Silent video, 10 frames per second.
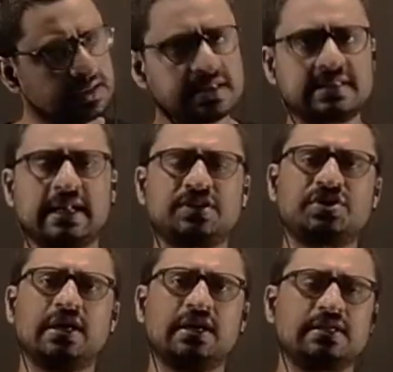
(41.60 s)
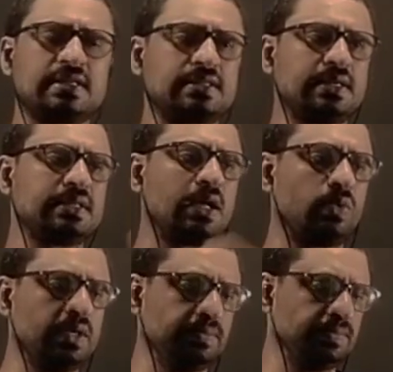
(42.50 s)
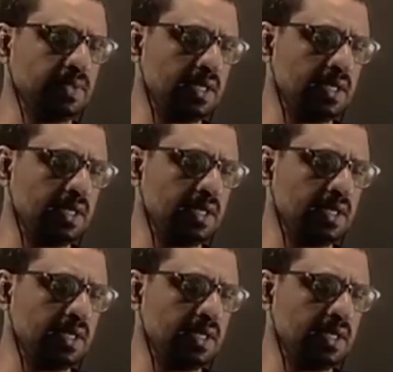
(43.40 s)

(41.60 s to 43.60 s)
This is an external resistance R1.